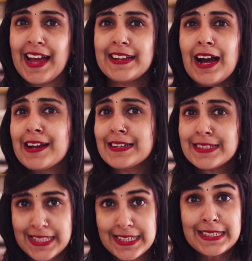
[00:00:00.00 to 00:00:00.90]
and
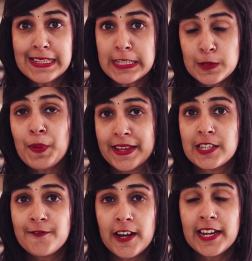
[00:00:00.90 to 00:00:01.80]
unless it is
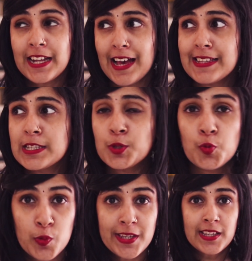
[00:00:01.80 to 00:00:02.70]
specified as
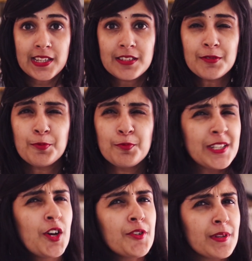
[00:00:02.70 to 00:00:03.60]
vegan,
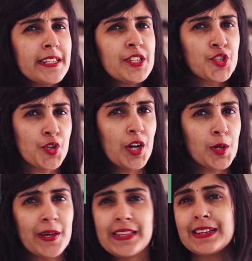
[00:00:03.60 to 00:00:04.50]
we're not really
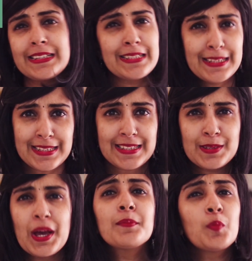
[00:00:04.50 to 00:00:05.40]
sure whether it is,
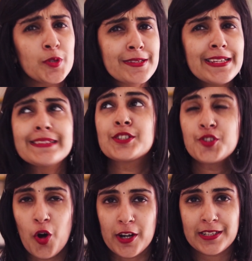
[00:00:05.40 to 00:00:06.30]
and mostly it's
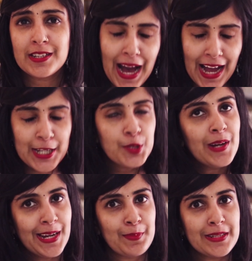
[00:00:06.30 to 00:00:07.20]
not. I do
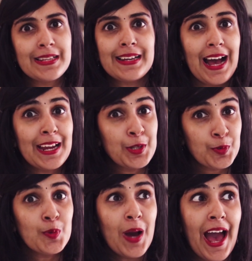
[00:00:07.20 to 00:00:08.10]
admit that I
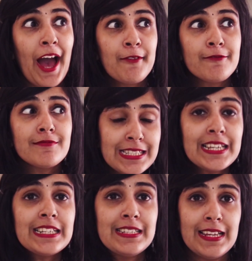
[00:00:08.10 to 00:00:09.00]
do have
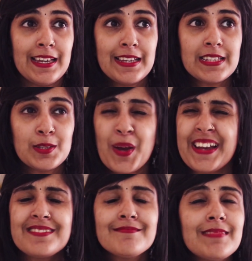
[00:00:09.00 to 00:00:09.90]
cheat days
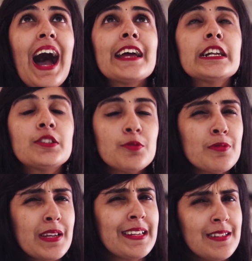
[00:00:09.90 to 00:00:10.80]
when I
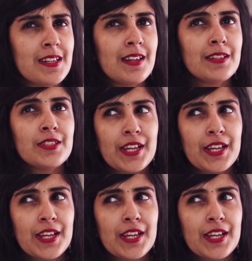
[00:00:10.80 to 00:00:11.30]
do indulge